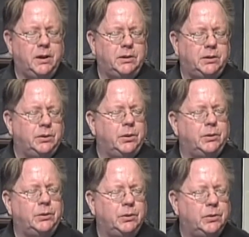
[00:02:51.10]
Did you go
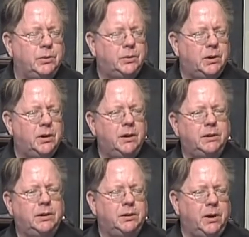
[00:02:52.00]
to school for
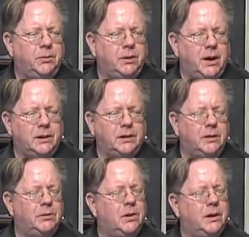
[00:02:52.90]
art? Have you had a
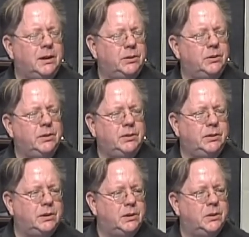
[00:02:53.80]
lifelong interest?